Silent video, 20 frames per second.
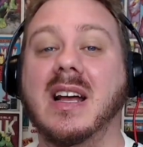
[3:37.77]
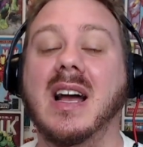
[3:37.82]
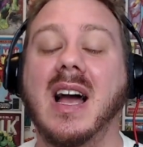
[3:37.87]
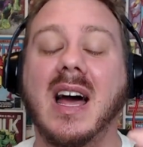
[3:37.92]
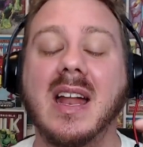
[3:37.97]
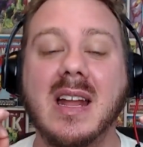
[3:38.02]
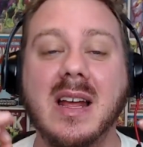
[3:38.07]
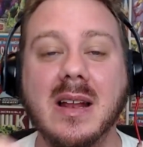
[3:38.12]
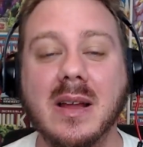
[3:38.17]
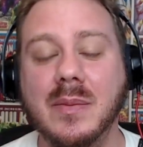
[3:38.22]

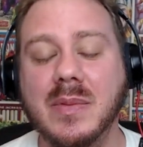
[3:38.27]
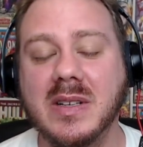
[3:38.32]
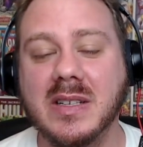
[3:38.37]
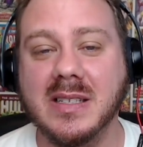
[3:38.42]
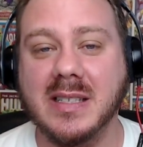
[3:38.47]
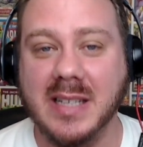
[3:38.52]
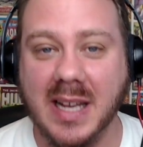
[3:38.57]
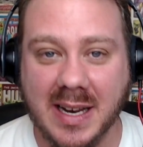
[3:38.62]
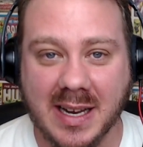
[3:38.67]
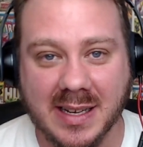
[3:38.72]
And then let me just
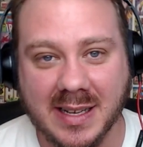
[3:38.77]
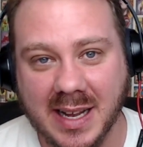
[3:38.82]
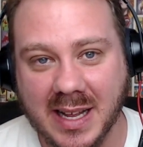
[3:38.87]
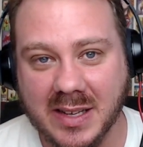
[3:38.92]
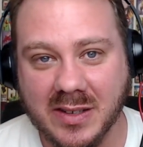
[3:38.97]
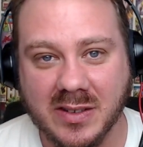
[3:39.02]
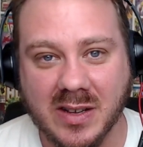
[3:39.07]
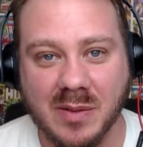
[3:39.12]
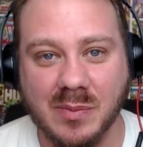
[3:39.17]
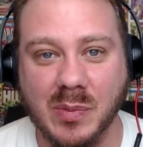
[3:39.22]
say this,
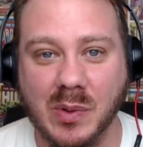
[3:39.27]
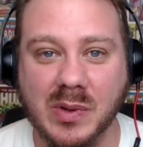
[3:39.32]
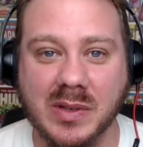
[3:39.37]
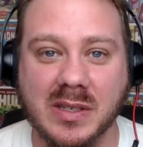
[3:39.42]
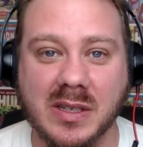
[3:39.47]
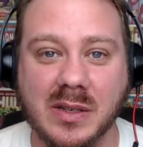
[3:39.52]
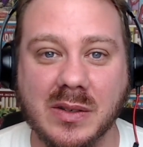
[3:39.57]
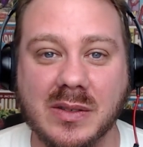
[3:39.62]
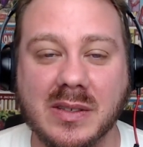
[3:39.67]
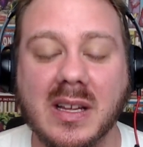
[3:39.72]
ladies and boys and
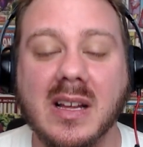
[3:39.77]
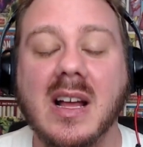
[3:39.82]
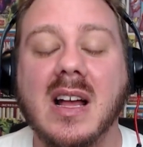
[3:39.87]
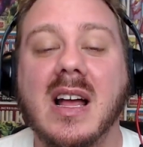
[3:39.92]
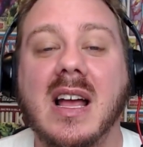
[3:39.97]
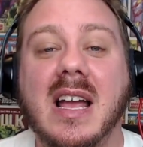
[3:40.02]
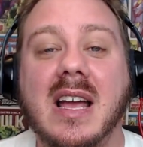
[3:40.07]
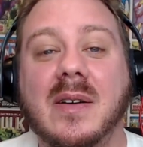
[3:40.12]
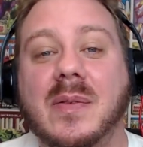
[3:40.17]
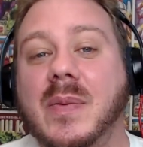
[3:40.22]
girls,
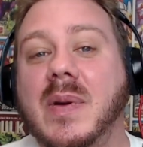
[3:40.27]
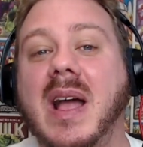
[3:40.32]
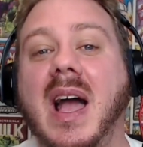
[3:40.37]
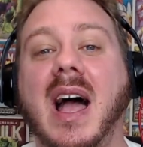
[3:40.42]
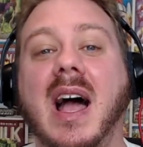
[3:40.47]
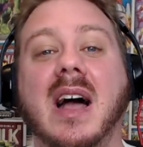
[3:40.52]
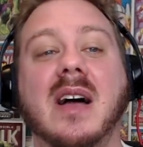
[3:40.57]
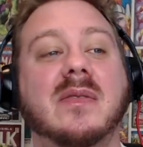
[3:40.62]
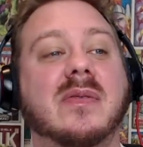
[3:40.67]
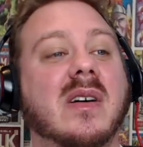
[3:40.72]
if we
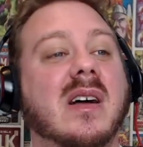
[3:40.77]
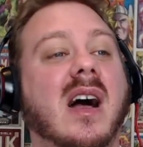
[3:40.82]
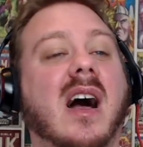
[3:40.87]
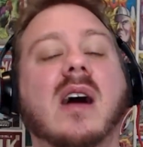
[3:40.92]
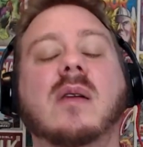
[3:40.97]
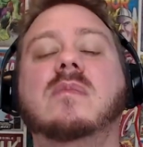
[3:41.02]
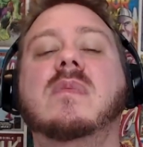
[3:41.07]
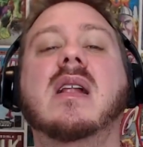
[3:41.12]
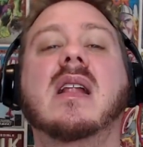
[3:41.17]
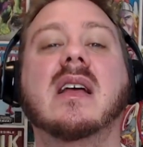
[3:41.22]
have a
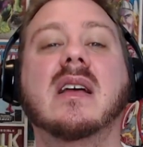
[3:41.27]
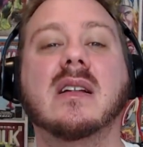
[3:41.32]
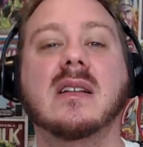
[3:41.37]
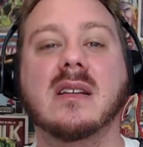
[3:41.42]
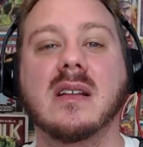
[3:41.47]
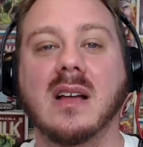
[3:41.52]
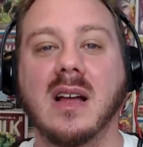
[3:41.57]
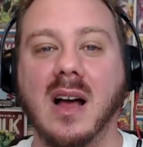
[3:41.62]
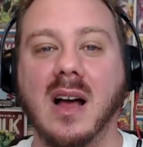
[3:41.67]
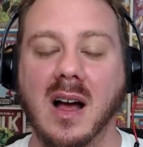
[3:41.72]
million
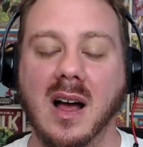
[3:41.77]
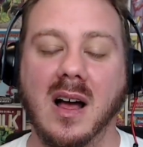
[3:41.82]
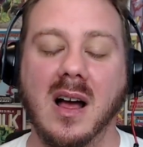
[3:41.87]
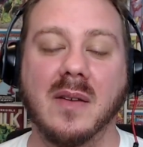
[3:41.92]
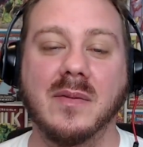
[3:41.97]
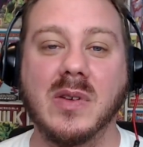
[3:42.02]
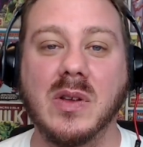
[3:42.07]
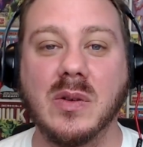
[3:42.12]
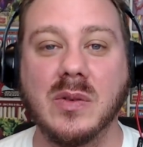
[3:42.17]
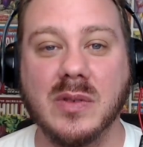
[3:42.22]

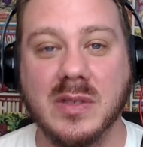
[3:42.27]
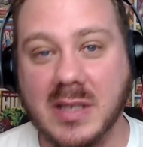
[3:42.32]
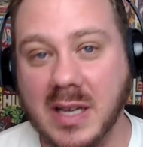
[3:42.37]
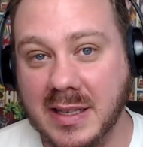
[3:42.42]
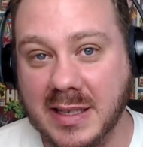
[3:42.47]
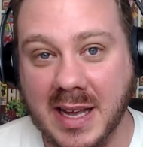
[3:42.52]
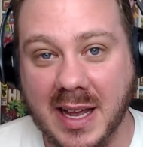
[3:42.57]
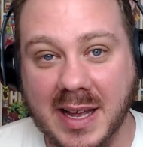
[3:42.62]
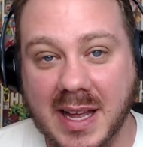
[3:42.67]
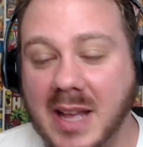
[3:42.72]
views a
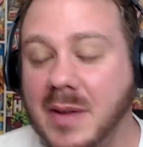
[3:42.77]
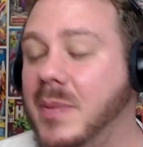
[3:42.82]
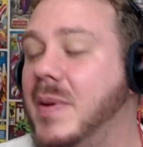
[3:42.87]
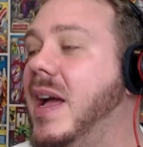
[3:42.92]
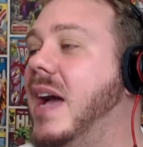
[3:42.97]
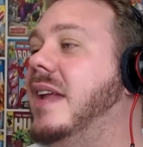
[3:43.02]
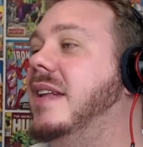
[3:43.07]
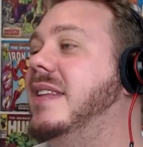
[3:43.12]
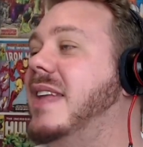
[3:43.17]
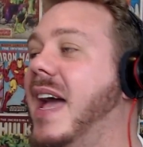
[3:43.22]
day, if we
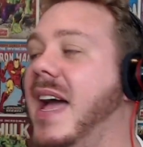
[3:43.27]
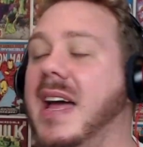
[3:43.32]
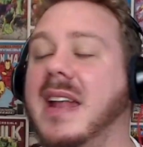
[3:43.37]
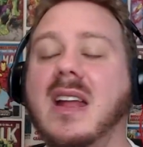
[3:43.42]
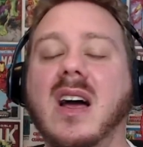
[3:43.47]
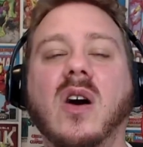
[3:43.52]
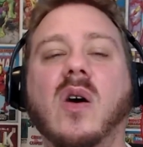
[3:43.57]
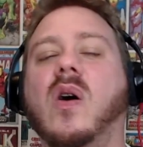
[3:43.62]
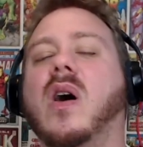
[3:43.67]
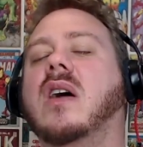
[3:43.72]
had 10
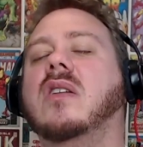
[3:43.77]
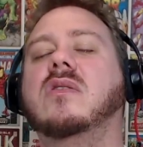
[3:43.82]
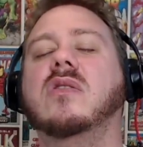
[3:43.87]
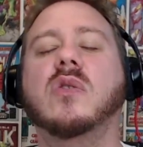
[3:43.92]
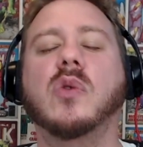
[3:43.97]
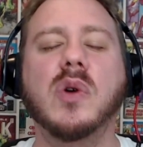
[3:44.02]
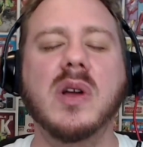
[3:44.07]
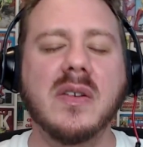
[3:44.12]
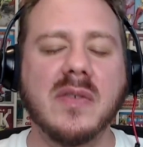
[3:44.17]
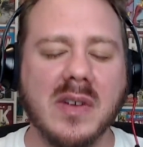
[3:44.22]
or 100
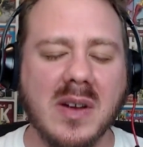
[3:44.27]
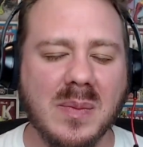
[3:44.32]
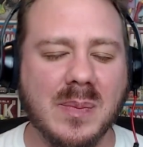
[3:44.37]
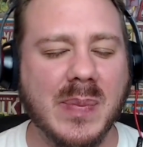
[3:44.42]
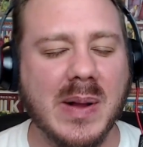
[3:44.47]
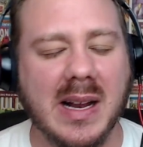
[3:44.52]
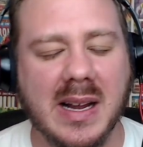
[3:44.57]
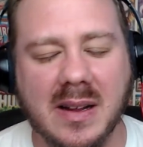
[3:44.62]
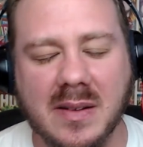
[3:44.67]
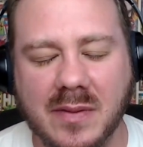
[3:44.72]
or even a
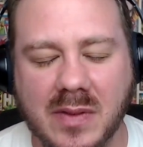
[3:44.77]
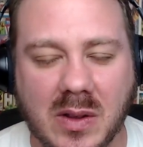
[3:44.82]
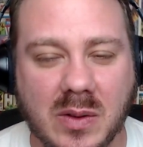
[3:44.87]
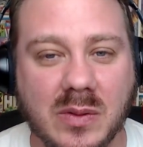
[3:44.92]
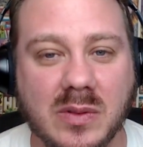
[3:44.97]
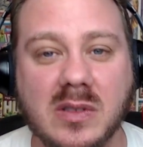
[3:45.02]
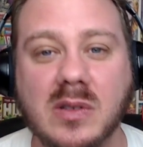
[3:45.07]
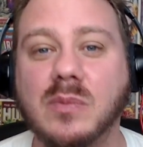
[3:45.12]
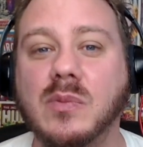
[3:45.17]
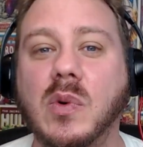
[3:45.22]
billion
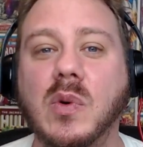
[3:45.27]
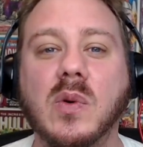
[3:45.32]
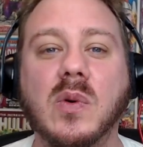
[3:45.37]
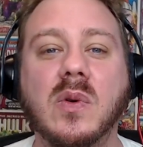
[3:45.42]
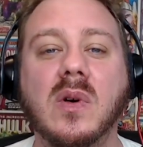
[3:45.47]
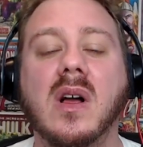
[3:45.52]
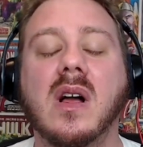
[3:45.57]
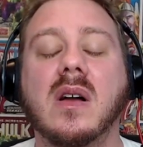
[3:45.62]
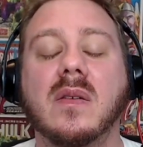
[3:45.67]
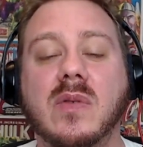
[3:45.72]
views, the more
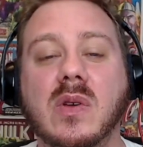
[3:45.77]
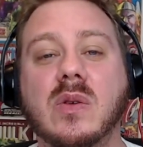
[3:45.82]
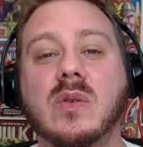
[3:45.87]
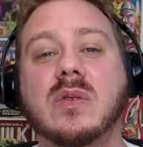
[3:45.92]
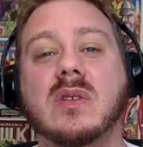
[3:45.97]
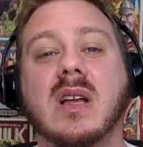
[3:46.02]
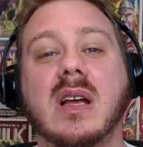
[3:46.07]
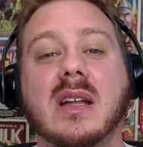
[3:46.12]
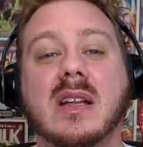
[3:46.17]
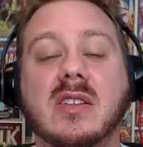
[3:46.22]
views
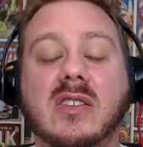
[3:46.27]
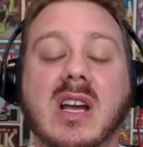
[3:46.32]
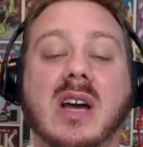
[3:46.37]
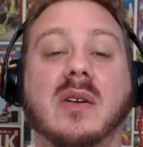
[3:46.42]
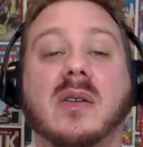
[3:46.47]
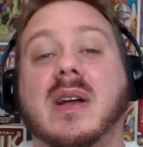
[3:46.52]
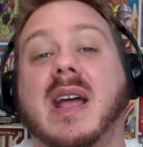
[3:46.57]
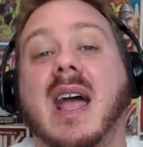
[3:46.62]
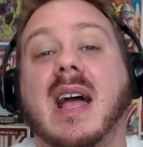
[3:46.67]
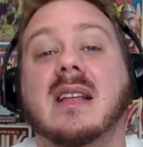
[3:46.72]
the channel
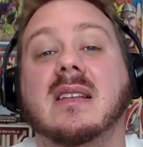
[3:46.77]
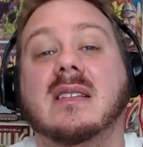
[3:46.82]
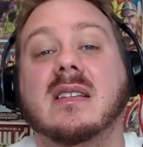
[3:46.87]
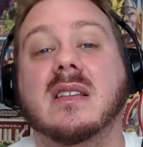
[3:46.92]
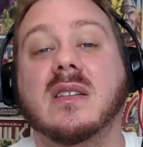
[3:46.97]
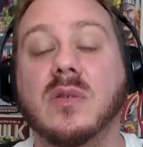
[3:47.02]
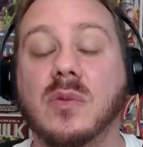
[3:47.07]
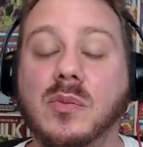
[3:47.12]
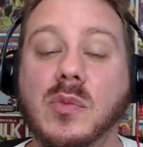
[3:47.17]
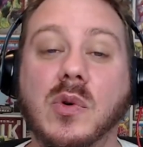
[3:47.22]
gets,
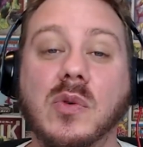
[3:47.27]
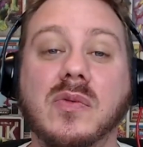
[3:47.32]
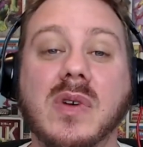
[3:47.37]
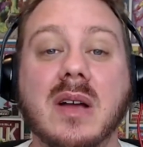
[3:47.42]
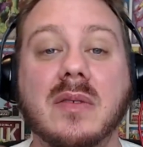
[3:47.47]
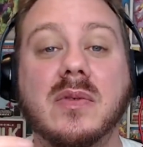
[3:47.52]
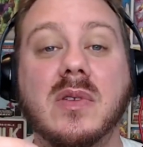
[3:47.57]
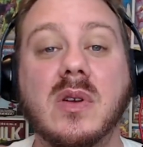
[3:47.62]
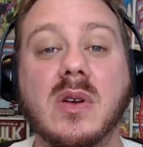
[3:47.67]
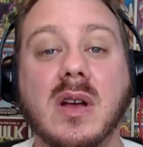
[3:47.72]
the more
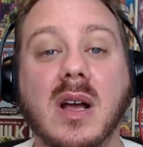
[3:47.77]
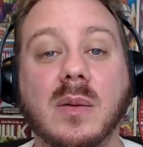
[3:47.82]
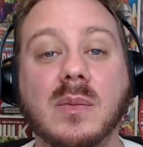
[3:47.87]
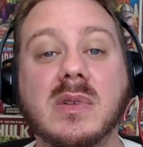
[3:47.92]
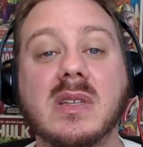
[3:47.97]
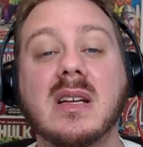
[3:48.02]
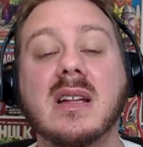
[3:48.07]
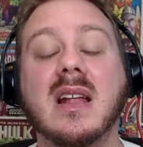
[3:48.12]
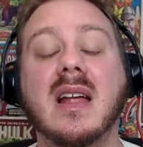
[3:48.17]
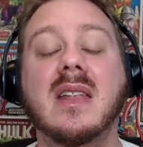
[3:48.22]
revenue comes
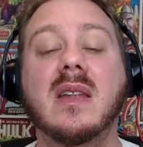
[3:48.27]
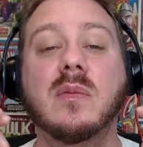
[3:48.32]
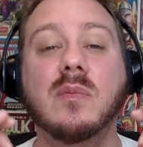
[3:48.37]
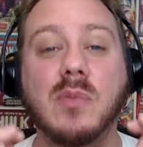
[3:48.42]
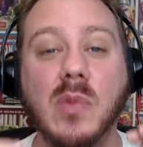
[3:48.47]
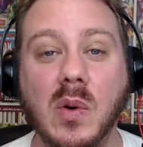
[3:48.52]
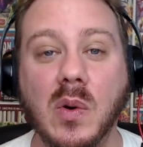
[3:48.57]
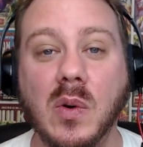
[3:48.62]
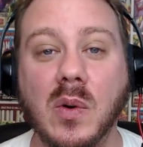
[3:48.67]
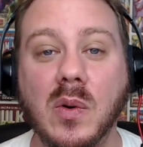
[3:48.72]
in, and the
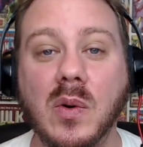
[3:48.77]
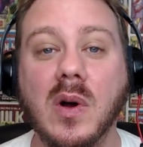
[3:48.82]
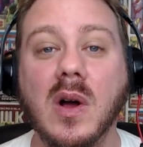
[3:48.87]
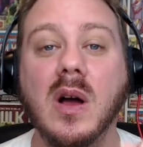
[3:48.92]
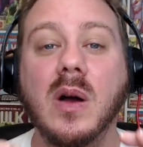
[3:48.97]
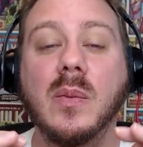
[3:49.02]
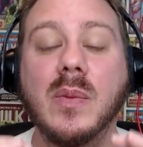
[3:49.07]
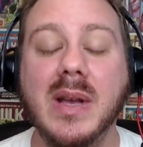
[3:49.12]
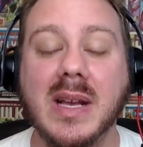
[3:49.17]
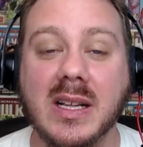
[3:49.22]
more
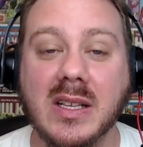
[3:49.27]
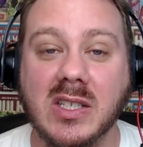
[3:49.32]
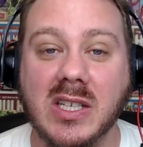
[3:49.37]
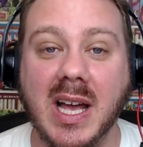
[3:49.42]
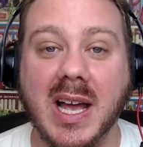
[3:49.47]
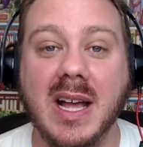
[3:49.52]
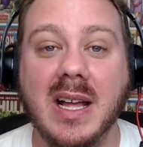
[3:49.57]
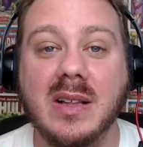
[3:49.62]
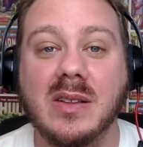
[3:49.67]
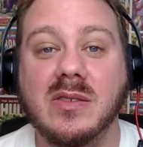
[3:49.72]
we can
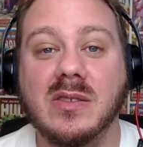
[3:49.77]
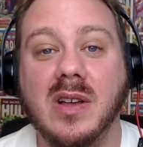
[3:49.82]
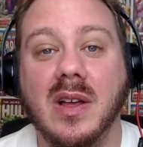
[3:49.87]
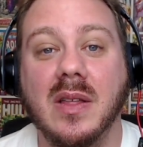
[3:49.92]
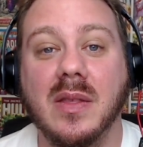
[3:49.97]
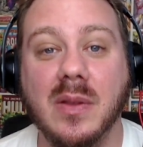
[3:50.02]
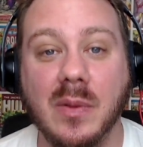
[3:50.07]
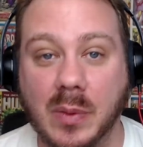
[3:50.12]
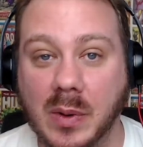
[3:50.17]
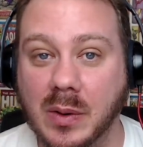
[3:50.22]
change
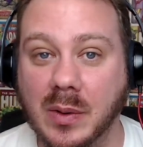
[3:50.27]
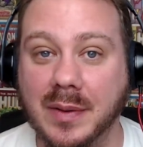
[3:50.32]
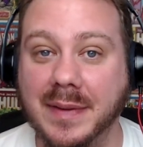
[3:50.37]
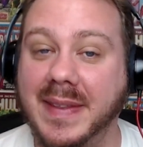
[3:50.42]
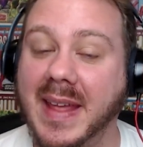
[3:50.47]
the world.